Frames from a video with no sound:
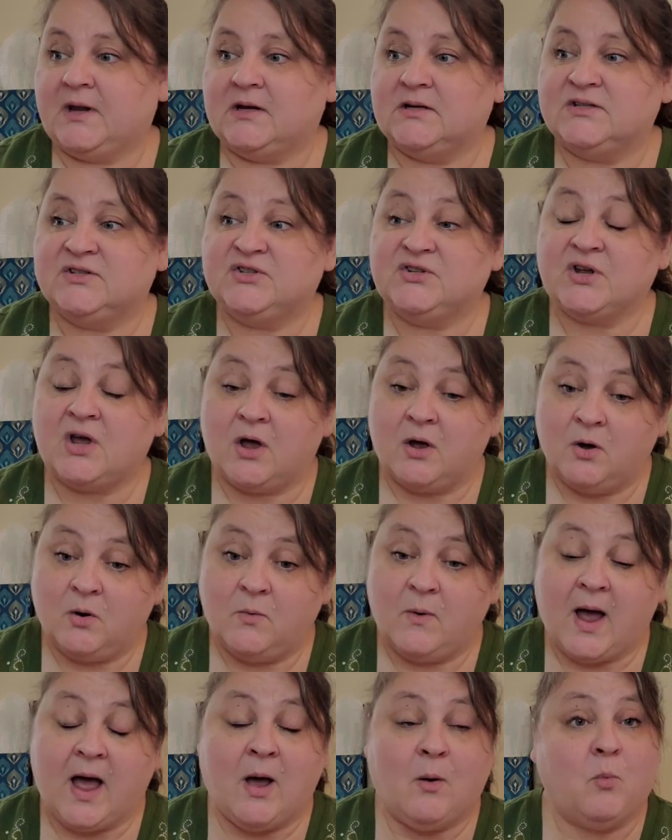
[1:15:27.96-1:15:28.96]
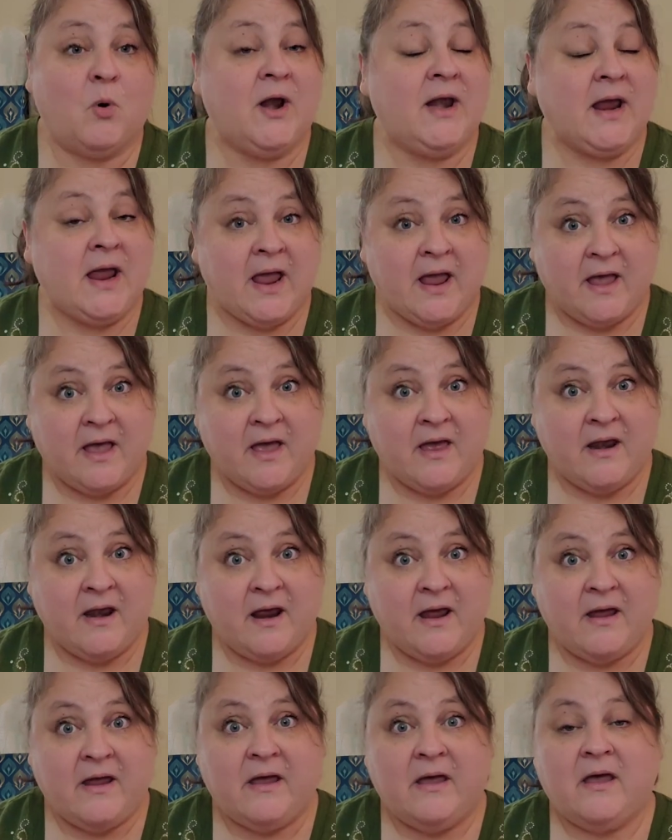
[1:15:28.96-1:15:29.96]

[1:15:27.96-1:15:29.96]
So I went ahead